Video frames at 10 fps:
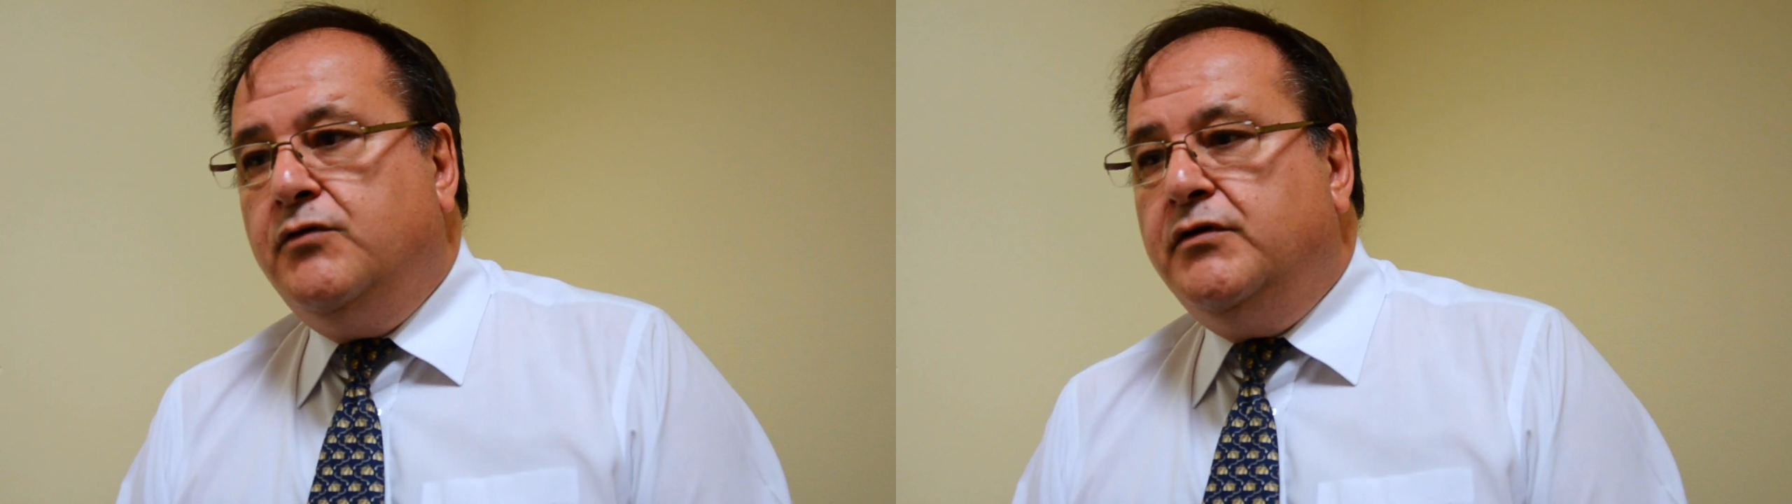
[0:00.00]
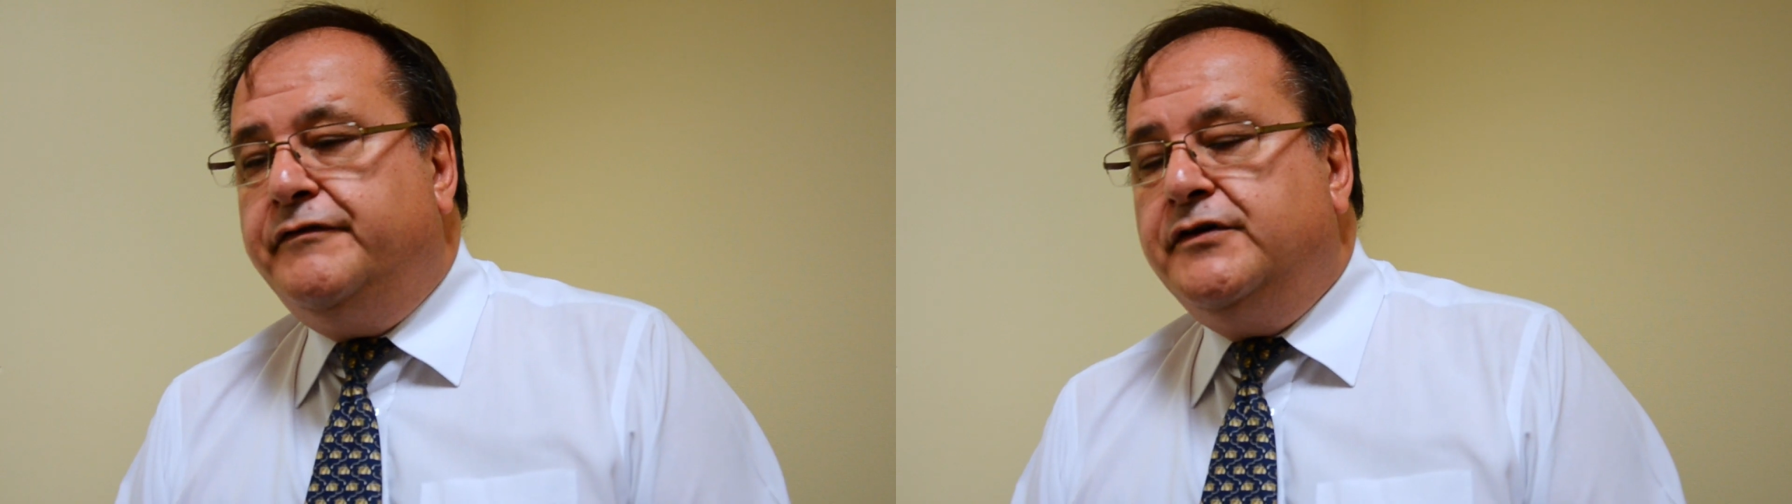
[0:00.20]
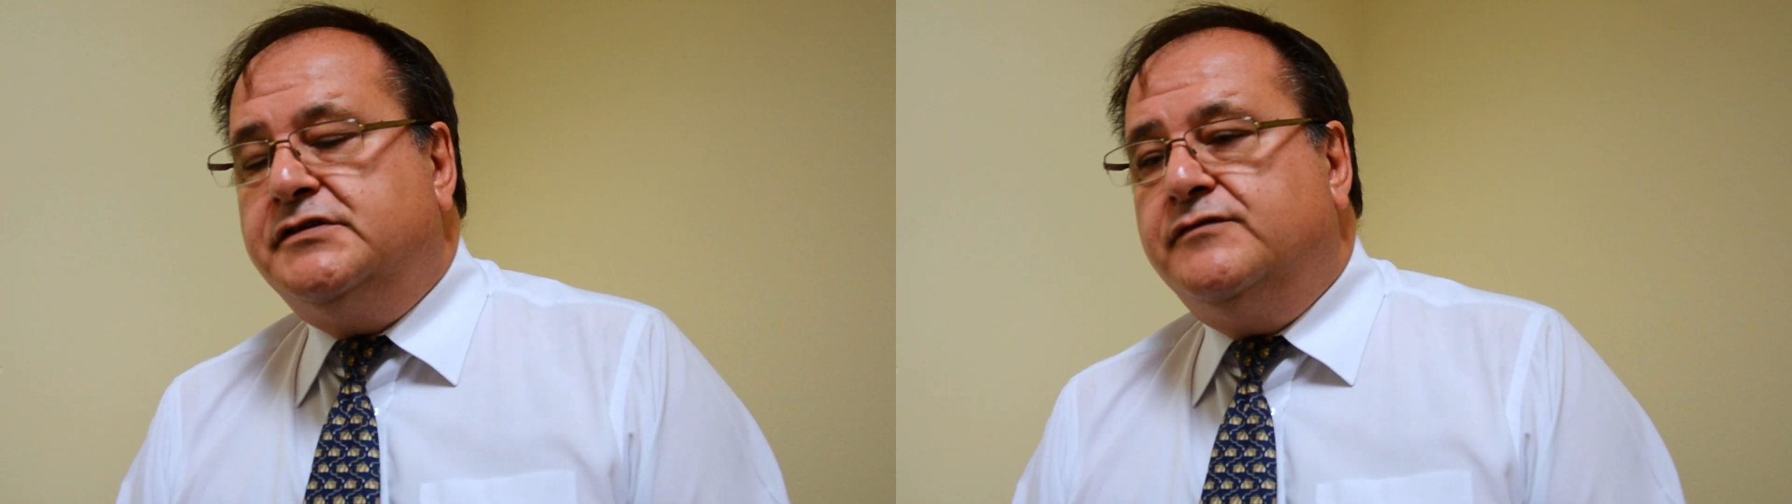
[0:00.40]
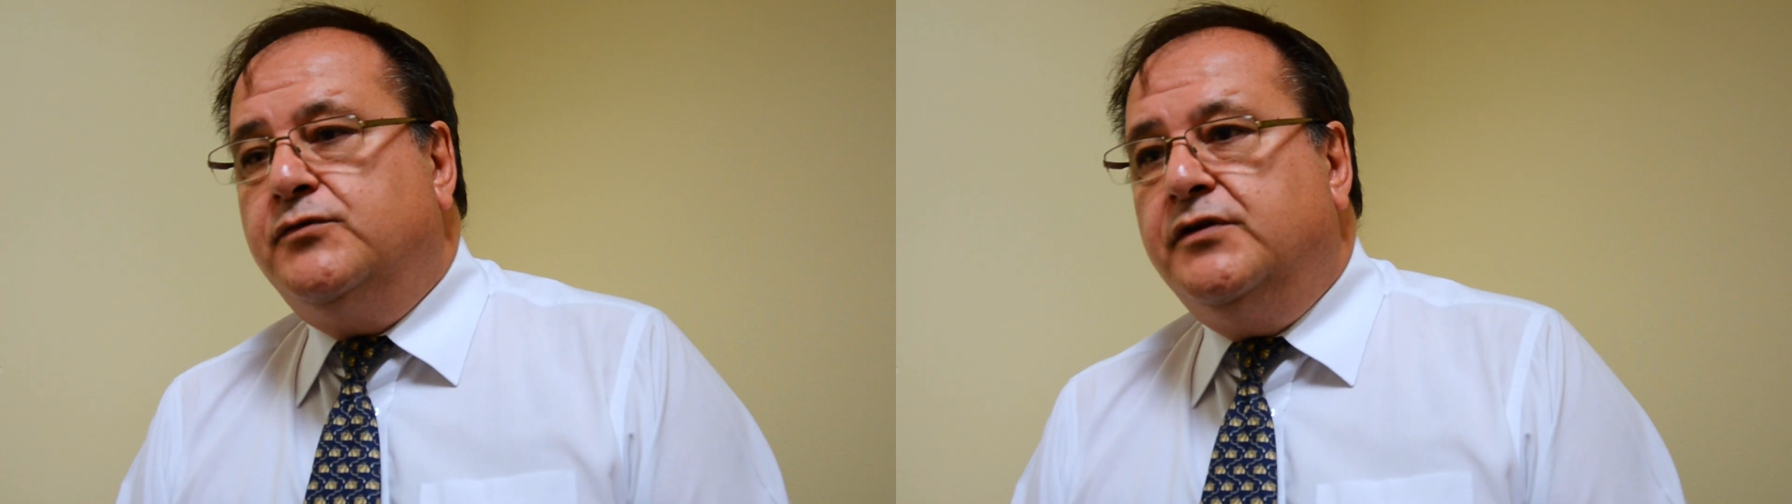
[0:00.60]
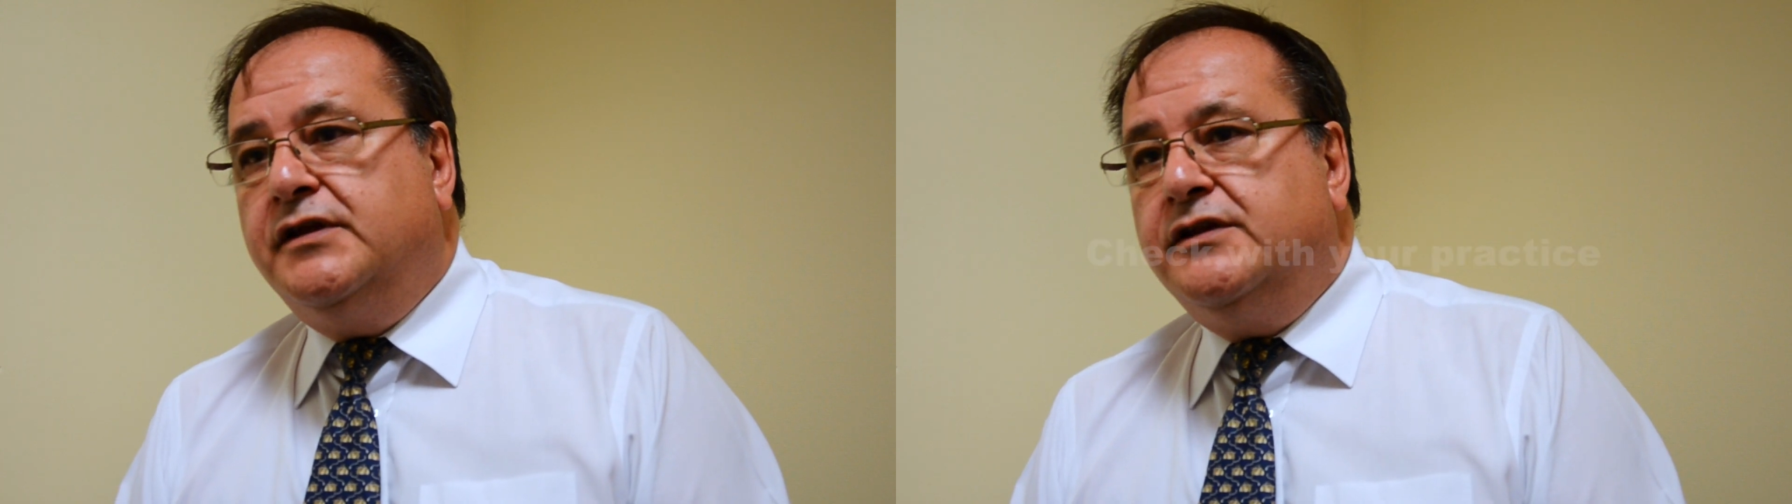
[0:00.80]
Well, first of
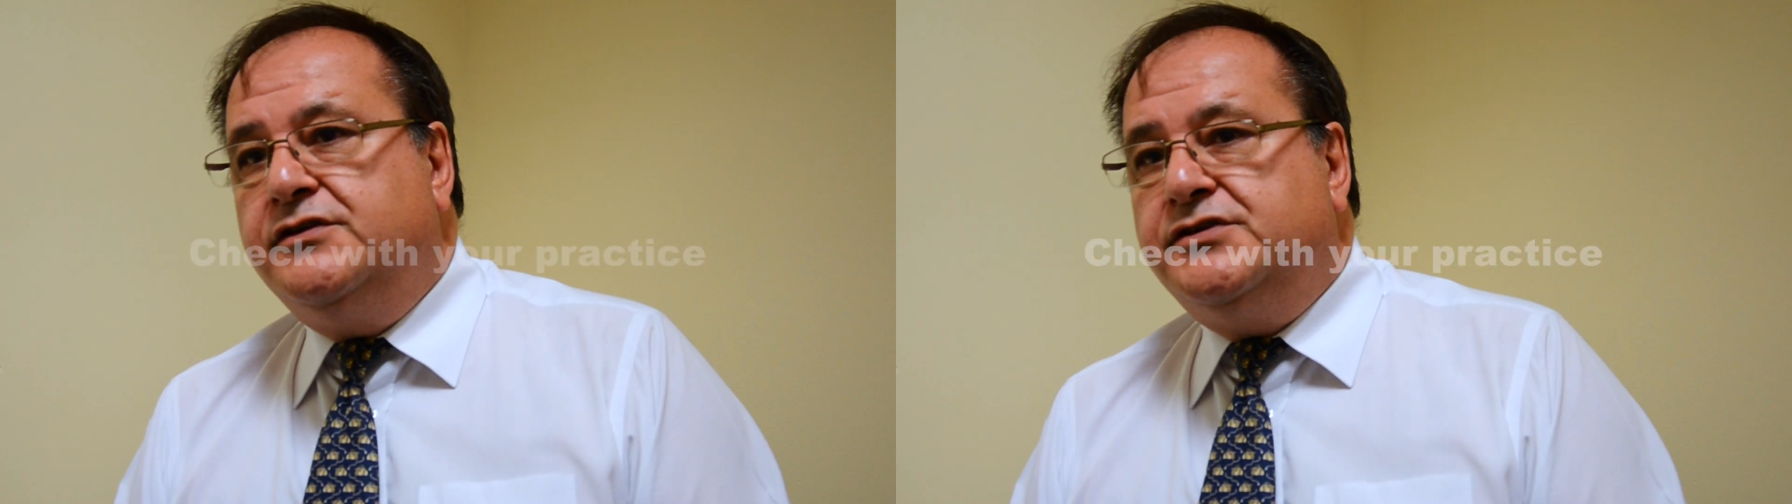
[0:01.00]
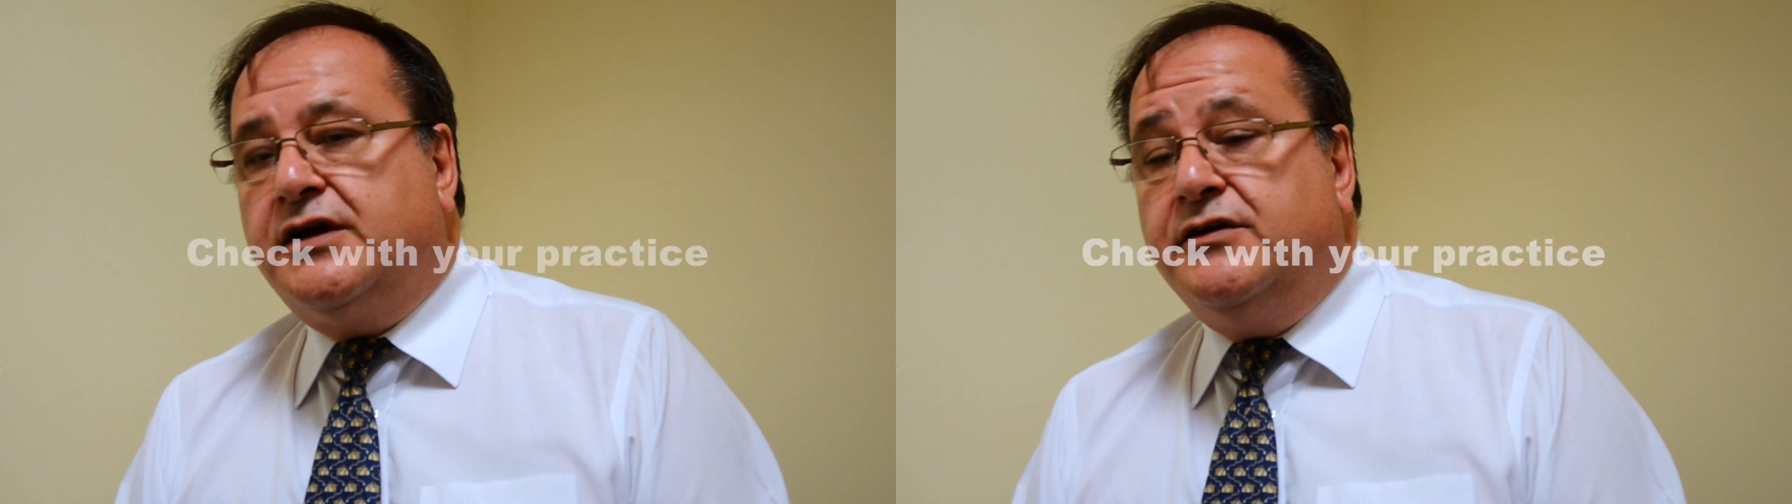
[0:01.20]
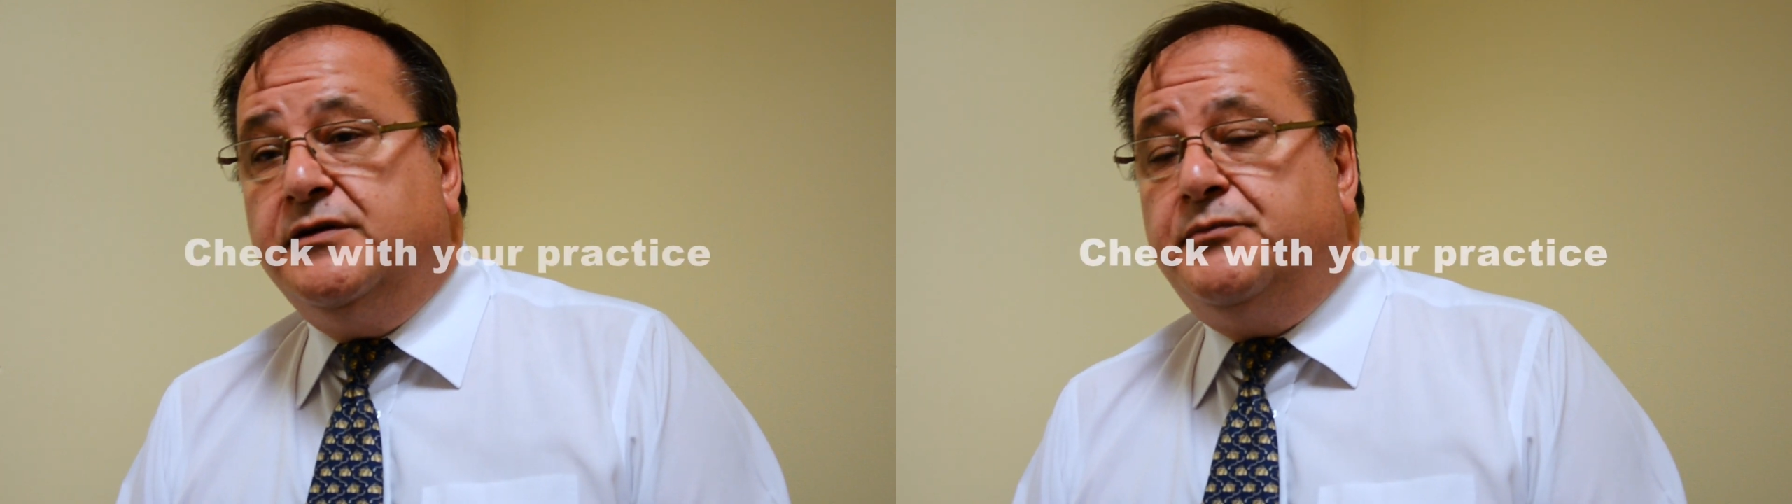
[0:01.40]
all, you can check on your